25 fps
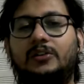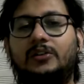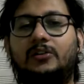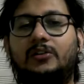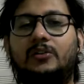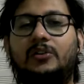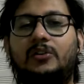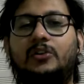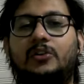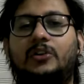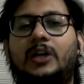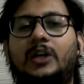
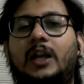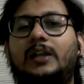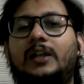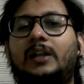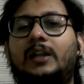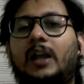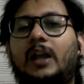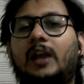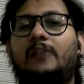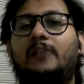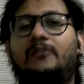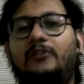So you
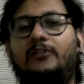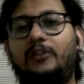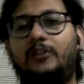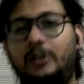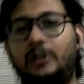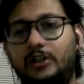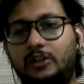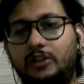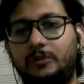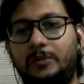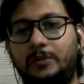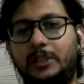can't
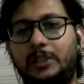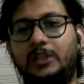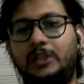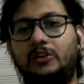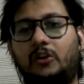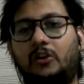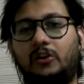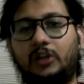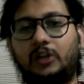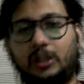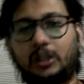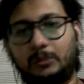afford to be
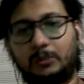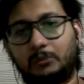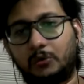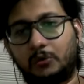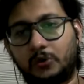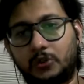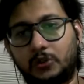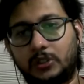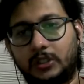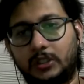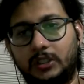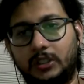not
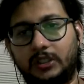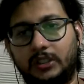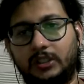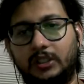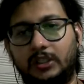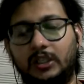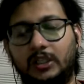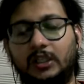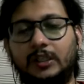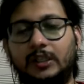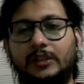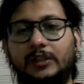emotional.
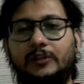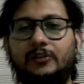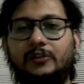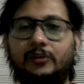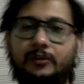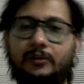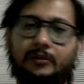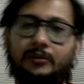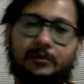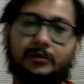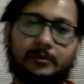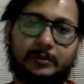
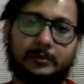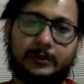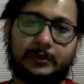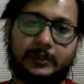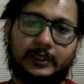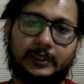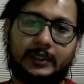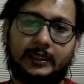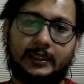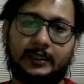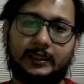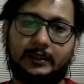So
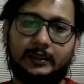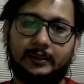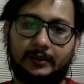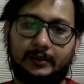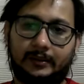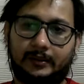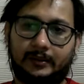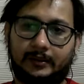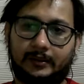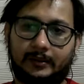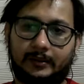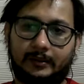
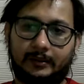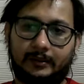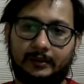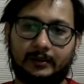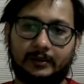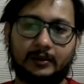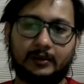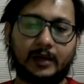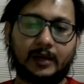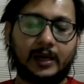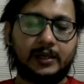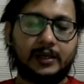the
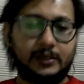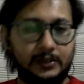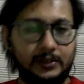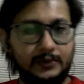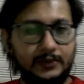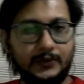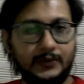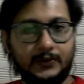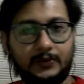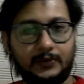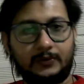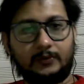
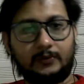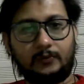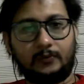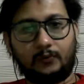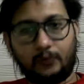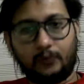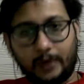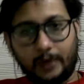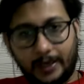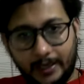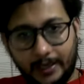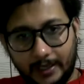writers
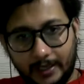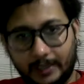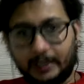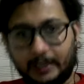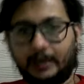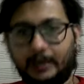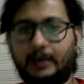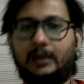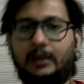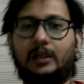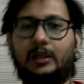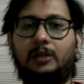
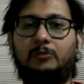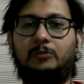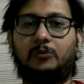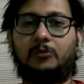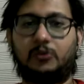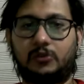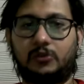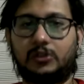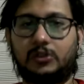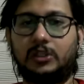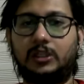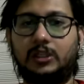were
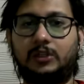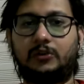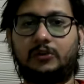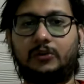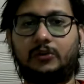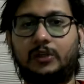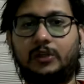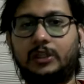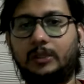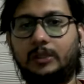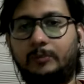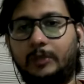emotional
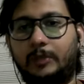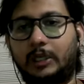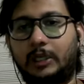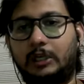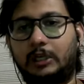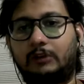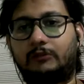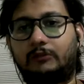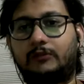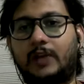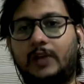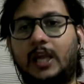during the
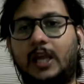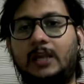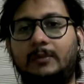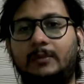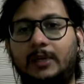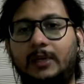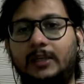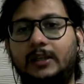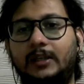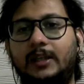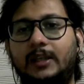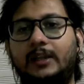period of
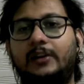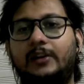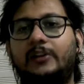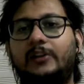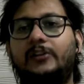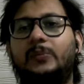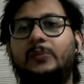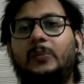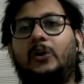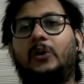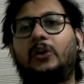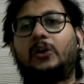time, and they
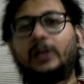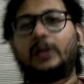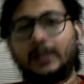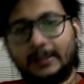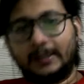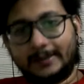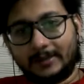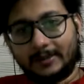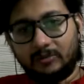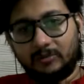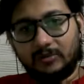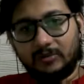
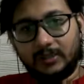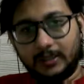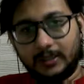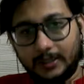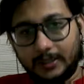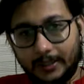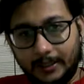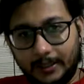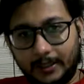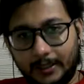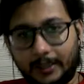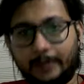responded
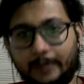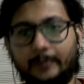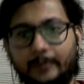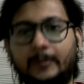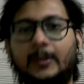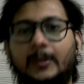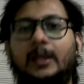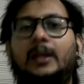similarly.